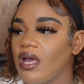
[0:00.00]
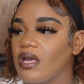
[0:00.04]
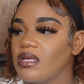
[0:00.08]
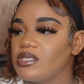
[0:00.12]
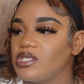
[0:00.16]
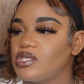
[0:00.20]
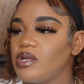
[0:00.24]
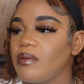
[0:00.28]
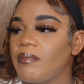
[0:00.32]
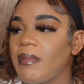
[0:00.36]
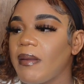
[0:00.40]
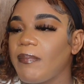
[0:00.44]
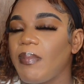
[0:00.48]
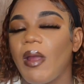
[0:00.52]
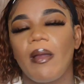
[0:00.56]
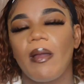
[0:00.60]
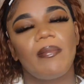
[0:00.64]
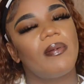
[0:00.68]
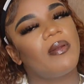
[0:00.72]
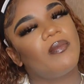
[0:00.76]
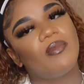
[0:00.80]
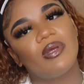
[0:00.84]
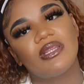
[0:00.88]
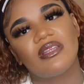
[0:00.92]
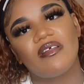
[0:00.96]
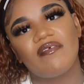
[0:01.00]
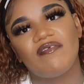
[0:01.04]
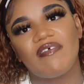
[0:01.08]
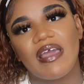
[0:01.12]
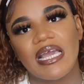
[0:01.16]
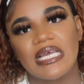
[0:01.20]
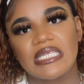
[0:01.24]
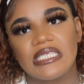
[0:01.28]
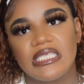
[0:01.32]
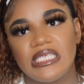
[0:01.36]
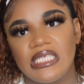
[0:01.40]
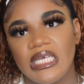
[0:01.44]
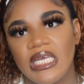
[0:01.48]
So my problem with the
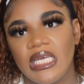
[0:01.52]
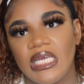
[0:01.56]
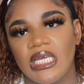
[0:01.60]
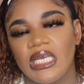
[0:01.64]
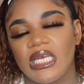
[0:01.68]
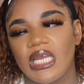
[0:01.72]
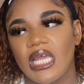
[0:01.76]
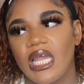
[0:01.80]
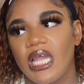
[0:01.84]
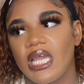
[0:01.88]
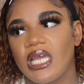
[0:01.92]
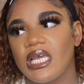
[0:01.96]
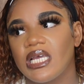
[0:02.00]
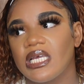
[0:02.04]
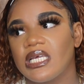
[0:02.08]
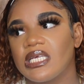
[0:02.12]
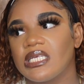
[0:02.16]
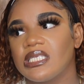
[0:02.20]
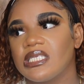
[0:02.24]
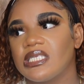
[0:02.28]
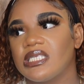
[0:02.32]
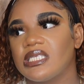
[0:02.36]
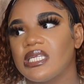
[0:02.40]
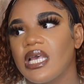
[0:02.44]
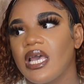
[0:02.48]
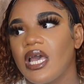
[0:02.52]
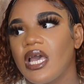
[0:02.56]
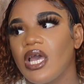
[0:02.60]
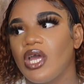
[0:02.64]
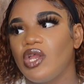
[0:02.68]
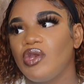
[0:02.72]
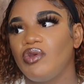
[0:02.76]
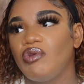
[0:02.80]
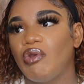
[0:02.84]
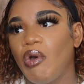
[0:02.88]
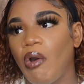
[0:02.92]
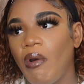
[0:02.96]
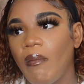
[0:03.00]
vaccine is,
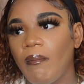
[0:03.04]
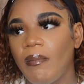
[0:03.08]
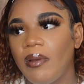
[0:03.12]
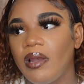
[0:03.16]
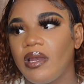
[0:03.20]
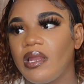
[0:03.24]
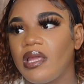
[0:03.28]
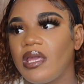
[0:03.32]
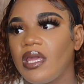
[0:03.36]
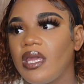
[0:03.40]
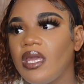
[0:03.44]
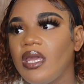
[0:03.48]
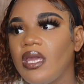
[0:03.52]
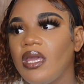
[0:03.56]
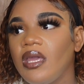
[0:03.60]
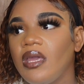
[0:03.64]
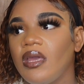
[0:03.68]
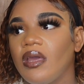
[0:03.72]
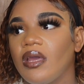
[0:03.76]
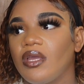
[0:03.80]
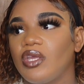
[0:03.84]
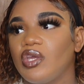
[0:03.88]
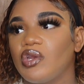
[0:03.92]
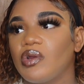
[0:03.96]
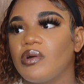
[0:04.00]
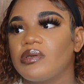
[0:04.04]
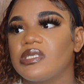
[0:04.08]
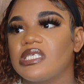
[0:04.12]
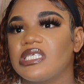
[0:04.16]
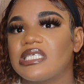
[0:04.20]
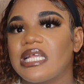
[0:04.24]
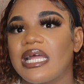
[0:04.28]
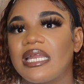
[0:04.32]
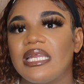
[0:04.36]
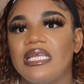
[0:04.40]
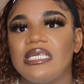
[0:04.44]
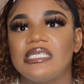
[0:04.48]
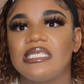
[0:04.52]
normally, you know,
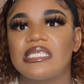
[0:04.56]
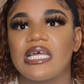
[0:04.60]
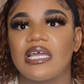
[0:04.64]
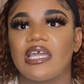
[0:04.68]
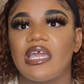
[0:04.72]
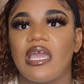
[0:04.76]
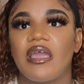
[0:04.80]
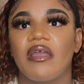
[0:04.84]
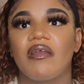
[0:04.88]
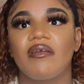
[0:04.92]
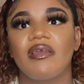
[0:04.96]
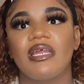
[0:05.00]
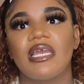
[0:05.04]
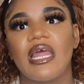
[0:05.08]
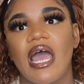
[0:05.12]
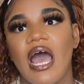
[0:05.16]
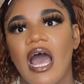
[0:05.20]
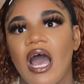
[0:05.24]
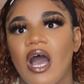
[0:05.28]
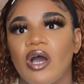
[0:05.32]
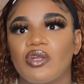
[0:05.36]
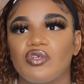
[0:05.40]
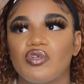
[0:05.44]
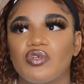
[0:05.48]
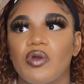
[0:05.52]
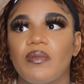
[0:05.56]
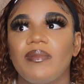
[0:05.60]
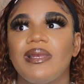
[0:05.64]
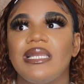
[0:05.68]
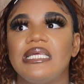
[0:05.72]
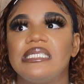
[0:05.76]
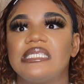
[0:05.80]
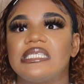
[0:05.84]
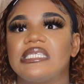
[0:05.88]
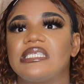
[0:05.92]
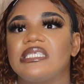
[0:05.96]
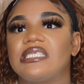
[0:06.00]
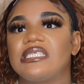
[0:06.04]
studies are carried out. Normally,
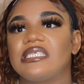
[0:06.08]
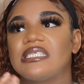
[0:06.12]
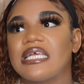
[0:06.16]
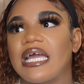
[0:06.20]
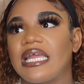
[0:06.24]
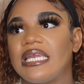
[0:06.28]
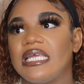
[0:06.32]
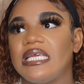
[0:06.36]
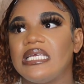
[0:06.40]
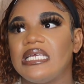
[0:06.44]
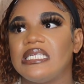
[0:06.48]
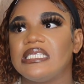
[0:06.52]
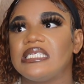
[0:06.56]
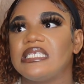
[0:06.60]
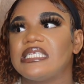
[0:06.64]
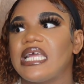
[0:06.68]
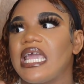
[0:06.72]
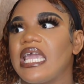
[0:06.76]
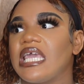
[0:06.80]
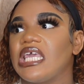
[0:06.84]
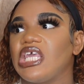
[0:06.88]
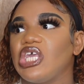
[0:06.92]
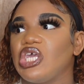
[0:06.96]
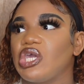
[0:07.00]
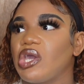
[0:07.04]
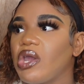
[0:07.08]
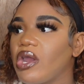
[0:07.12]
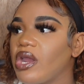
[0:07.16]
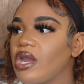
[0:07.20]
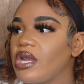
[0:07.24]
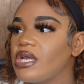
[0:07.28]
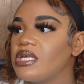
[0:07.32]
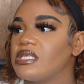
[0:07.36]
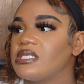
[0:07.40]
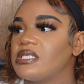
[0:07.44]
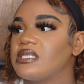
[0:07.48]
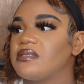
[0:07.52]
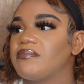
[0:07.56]
studies take
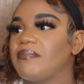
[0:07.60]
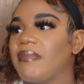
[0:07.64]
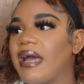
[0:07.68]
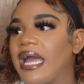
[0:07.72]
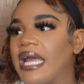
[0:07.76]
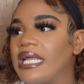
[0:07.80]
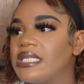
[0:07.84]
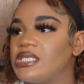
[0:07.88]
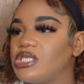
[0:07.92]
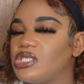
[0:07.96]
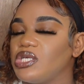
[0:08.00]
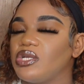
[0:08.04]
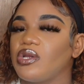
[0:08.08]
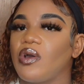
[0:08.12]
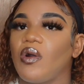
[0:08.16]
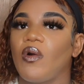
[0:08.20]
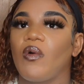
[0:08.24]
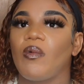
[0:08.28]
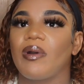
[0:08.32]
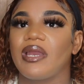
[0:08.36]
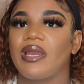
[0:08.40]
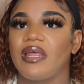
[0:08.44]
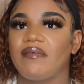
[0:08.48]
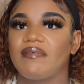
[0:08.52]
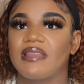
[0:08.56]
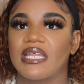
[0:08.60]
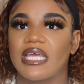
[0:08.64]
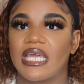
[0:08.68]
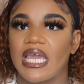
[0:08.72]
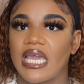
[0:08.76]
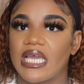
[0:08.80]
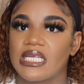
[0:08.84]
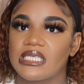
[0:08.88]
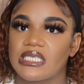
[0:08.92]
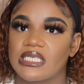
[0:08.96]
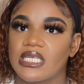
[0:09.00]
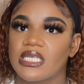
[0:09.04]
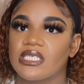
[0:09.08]
years, months, you know, whatever the
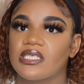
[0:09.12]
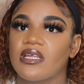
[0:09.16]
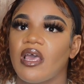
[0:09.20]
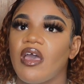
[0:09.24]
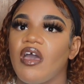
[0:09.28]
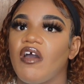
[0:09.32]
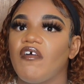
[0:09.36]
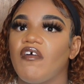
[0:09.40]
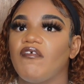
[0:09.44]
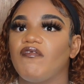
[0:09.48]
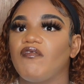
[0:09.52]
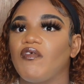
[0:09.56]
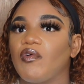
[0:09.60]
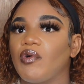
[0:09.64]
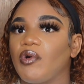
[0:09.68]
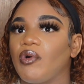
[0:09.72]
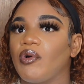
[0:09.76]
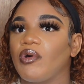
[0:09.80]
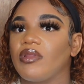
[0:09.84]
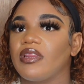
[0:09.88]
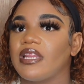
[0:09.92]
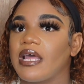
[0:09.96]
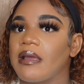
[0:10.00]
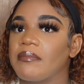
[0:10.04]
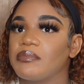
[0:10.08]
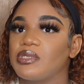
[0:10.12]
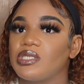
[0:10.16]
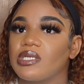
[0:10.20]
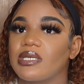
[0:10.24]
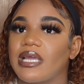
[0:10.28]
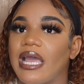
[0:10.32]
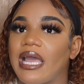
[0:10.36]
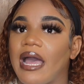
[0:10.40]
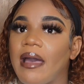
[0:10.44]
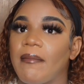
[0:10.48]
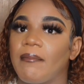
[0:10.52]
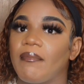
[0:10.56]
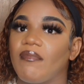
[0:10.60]
case is, for them to
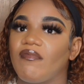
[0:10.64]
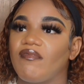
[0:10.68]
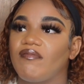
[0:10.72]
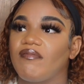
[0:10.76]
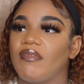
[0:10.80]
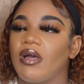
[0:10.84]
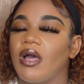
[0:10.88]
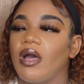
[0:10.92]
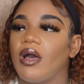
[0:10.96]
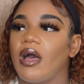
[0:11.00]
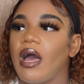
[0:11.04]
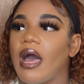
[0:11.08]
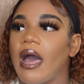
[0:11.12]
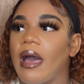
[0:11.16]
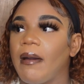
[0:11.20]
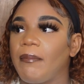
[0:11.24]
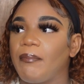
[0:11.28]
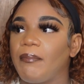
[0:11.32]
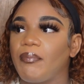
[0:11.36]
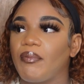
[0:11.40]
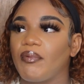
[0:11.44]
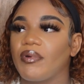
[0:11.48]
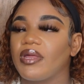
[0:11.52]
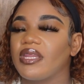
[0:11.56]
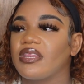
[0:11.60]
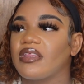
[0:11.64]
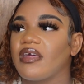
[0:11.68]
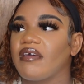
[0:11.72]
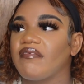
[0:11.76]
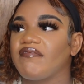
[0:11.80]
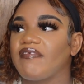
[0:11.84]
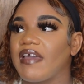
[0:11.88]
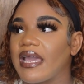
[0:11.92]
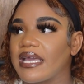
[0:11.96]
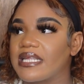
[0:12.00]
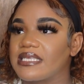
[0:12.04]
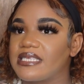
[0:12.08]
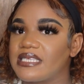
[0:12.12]
come up with a
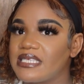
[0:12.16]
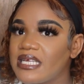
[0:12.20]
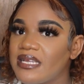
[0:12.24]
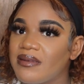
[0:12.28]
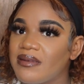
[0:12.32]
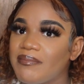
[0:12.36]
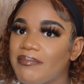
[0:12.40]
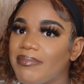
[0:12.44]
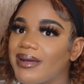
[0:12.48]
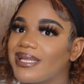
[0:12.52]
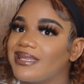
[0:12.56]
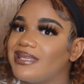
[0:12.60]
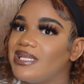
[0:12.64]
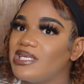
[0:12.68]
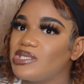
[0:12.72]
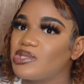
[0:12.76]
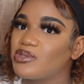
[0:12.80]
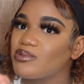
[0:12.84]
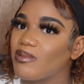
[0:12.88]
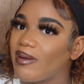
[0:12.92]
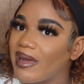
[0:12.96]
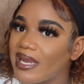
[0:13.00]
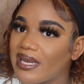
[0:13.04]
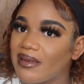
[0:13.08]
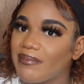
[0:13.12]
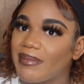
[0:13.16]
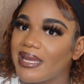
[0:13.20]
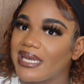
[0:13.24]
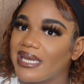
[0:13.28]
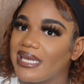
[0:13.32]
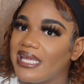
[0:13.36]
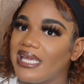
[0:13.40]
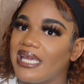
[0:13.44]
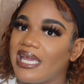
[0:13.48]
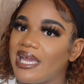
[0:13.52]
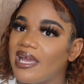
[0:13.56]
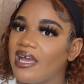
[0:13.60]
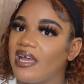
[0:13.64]
vaccine. But this one, my
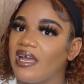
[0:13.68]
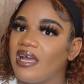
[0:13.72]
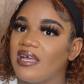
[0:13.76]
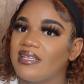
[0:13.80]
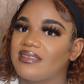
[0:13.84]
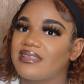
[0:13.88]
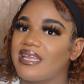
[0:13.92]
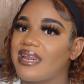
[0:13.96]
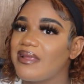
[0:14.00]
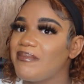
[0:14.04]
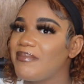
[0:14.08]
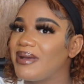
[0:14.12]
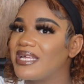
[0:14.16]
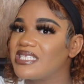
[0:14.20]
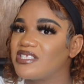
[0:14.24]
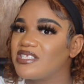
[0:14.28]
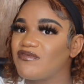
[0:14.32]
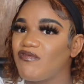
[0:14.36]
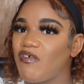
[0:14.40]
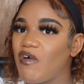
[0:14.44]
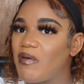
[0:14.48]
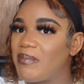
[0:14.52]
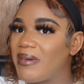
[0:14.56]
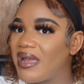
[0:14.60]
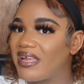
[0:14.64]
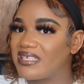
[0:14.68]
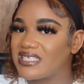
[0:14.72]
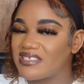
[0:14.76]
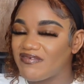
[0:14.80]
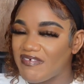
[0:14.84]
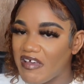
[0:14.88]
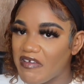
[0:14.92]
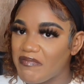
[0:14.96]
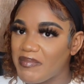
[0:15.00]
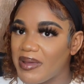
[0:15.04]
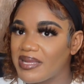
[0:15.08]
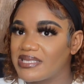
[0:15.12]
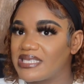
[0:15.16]
dear, 3 months, 4 months,
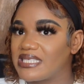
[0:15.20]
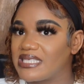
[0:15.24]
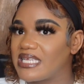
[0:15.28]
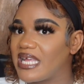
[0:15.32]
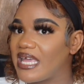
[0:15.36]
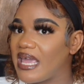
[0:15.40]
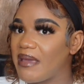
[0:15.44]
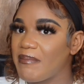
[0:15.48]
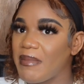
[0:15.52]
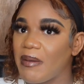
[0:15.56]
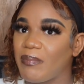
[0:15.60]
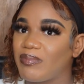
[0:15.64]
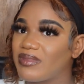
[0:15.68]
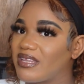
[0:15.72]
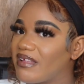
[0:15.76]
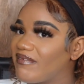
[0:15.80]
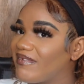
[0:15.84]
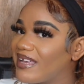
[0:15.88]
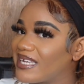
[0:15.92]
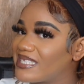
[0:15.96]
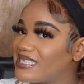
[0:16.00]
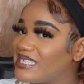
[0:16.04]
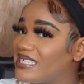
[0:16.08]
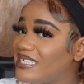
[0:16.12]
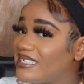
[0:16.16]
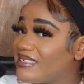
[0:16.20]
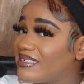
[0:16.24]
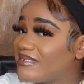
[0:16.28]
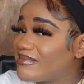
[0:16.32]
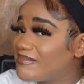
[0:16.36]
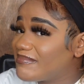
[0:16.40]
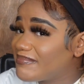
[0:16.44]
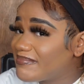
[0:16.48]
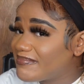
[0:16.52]
5 months, they came up with a vaccine.